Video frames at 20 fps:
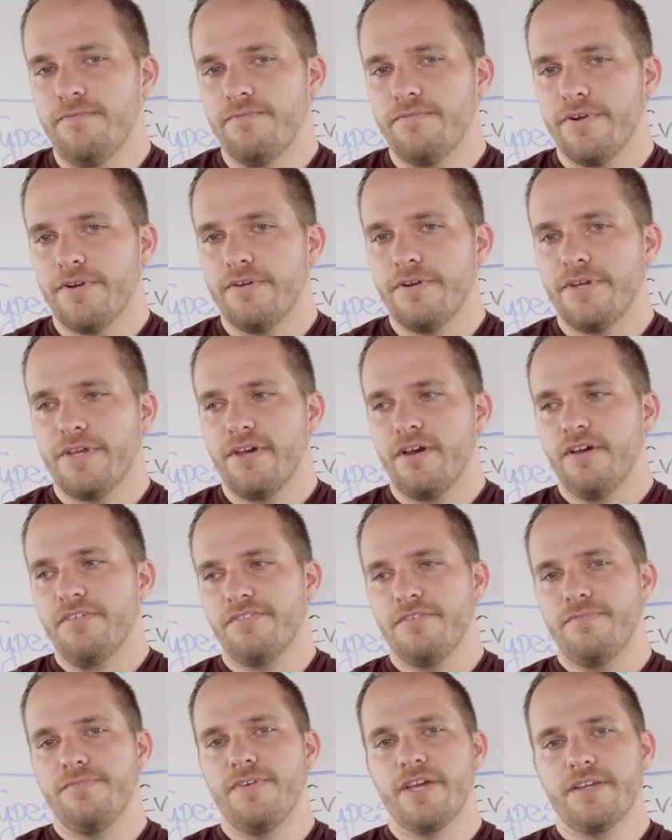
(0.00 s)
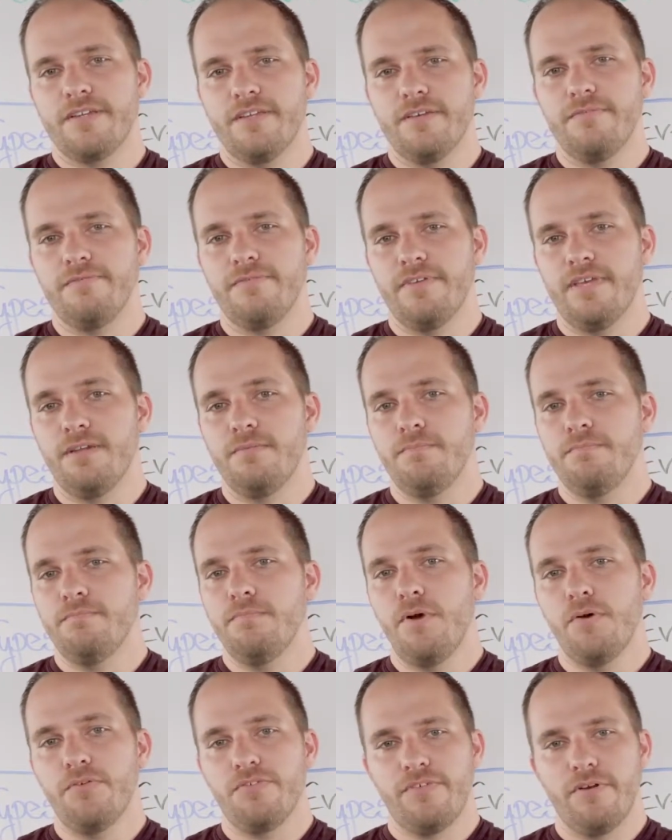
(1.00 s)
very cost effective
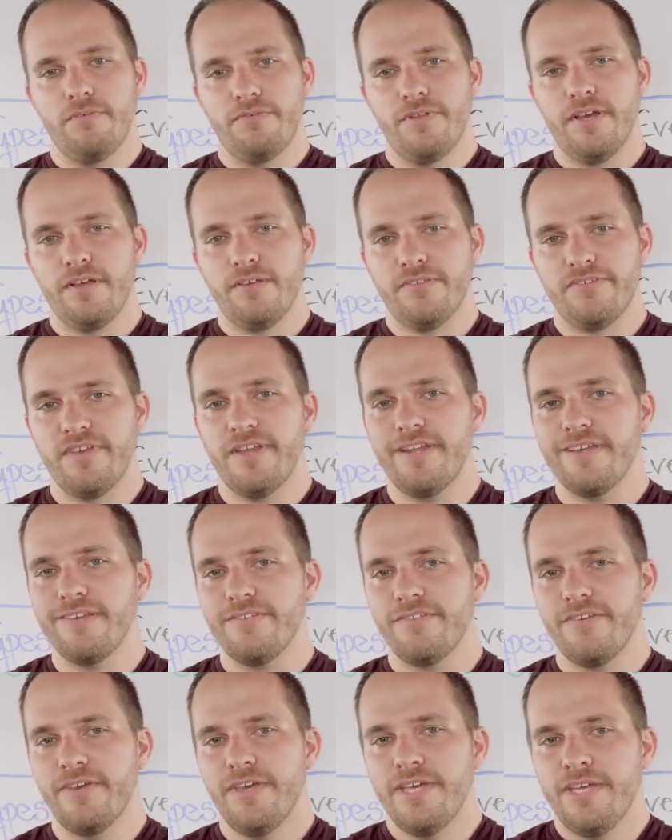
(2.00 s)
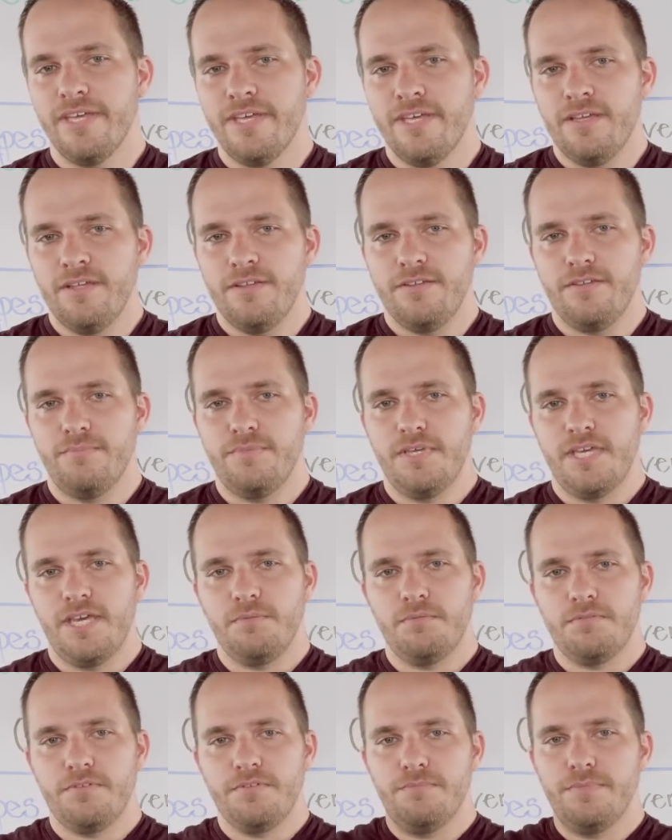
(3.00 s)
in most hotel settings to
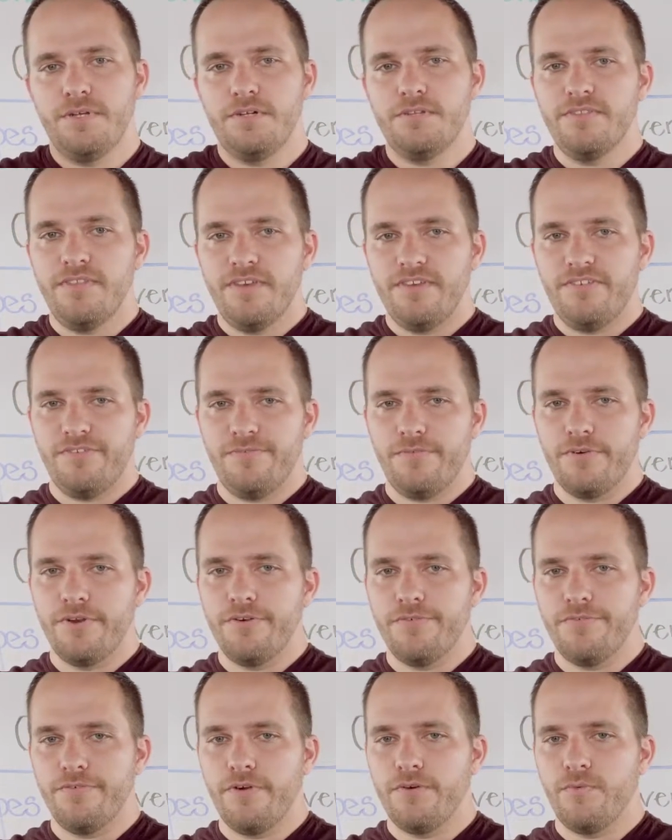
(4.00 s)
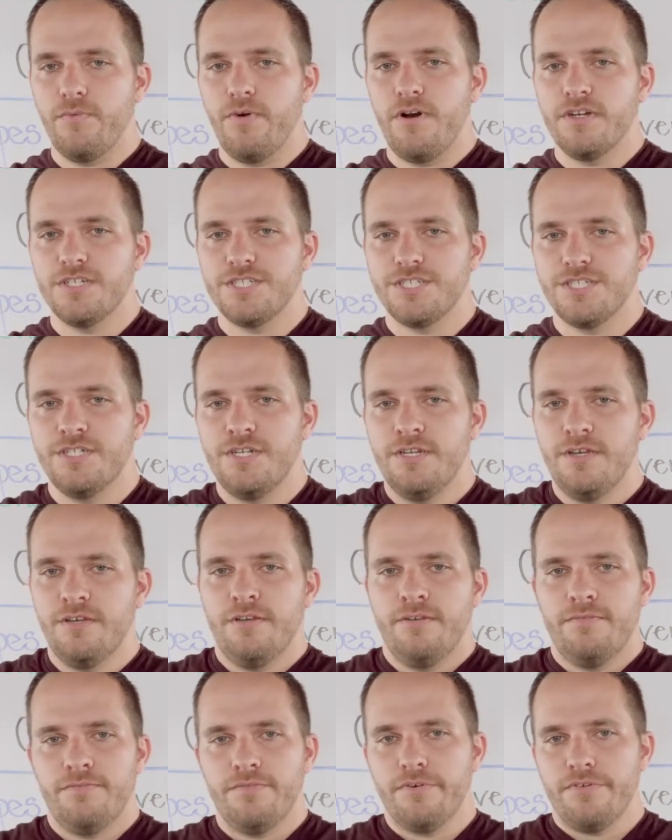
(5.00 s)
be able to build this for your front wash
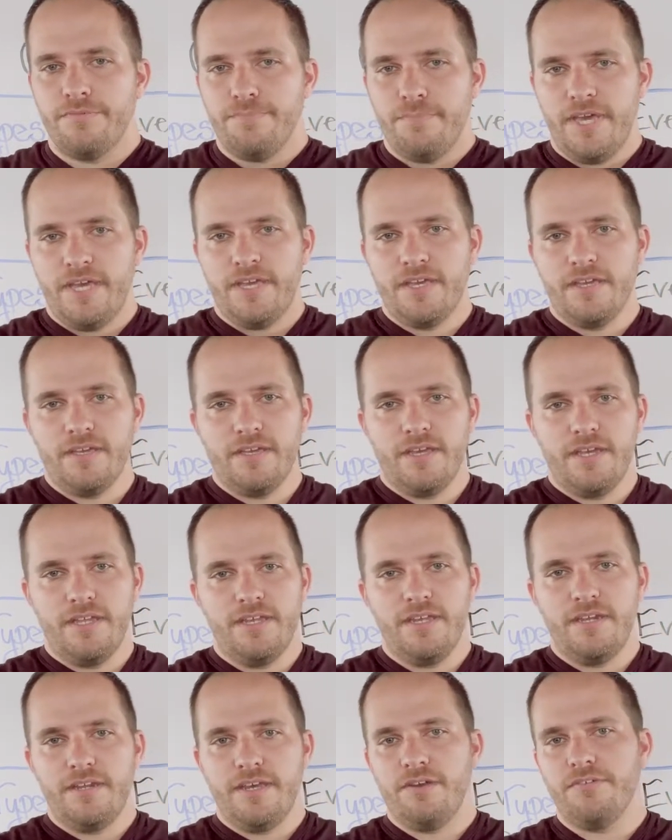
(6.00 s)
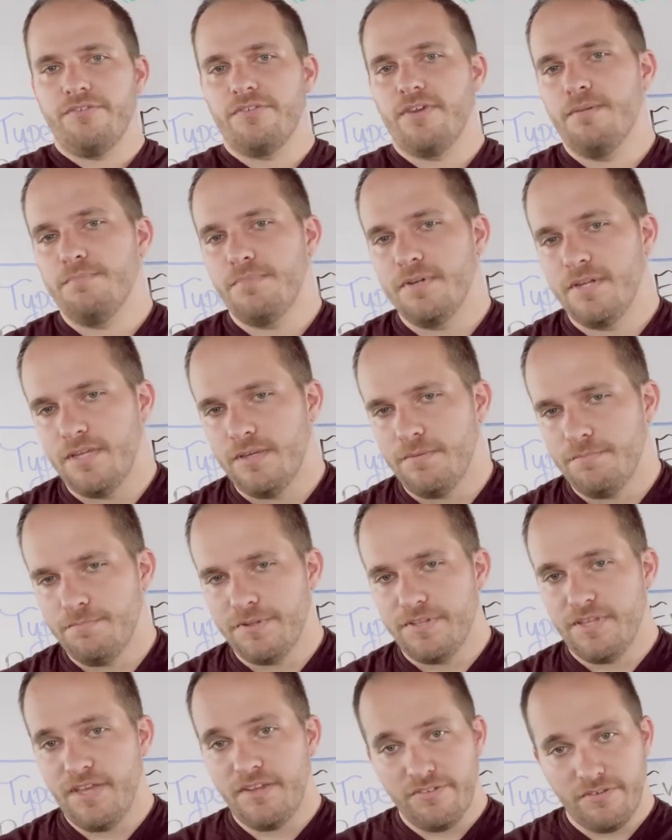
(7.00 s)
versus paying an in-house company
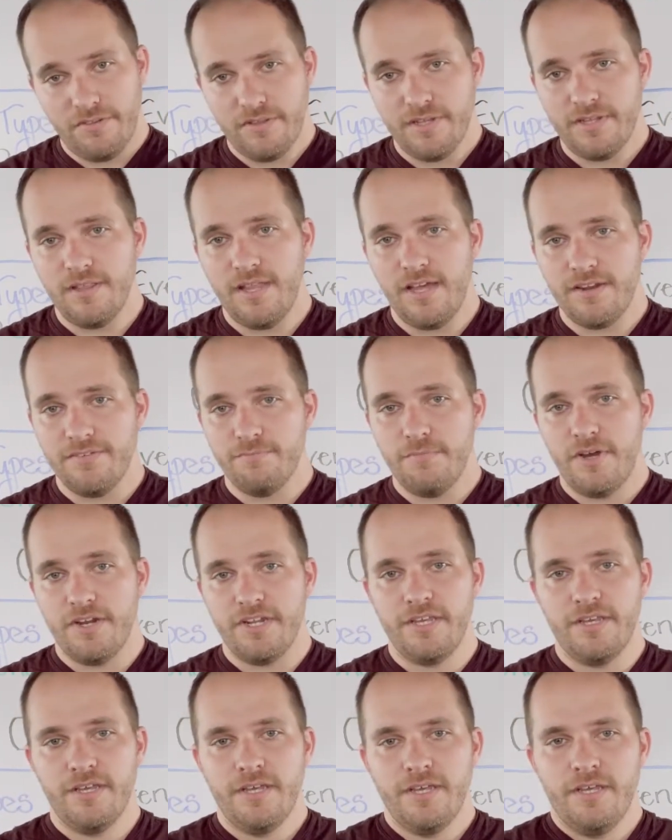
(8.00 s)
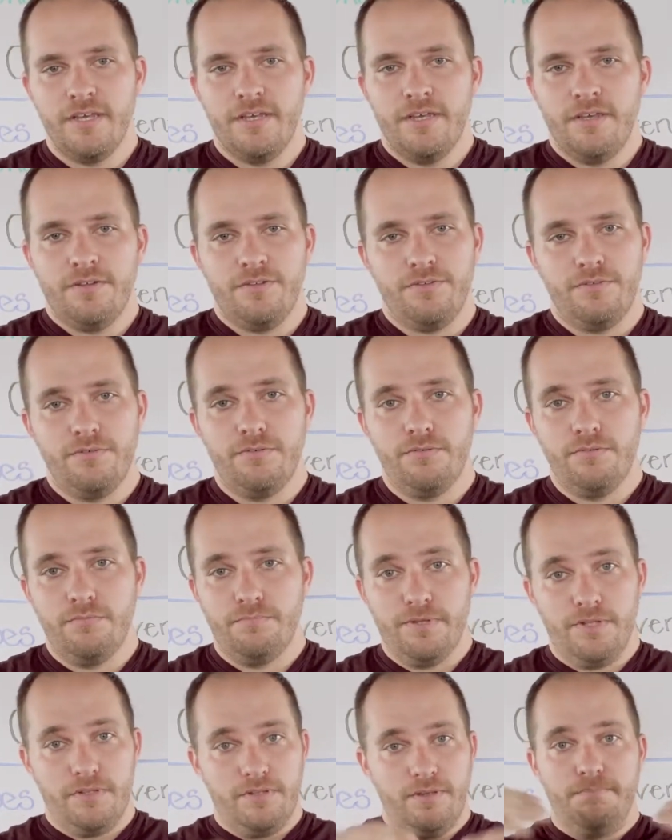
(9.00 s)
potentially a lot of money to
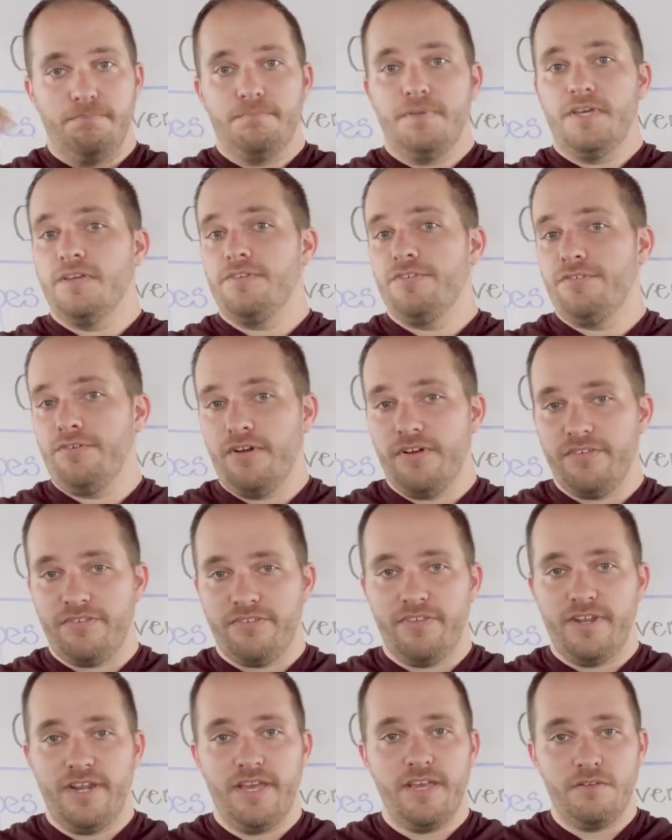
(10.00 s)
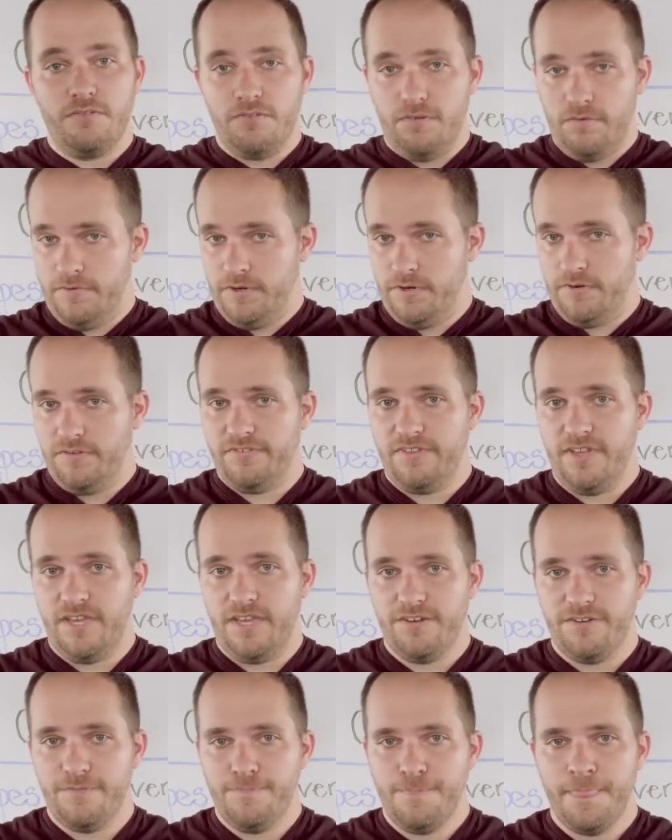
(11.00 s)
build a big truss that hangs over your
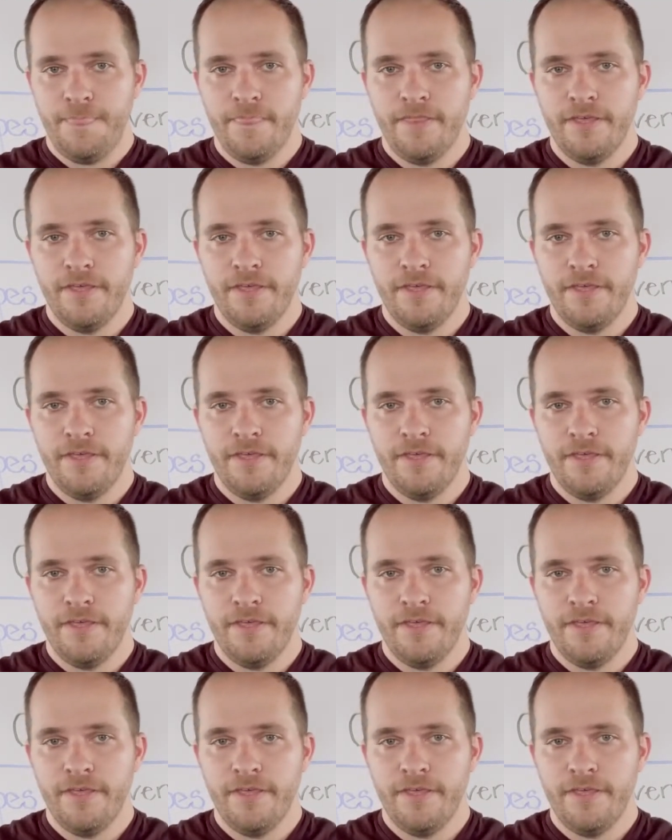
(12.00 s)
stage.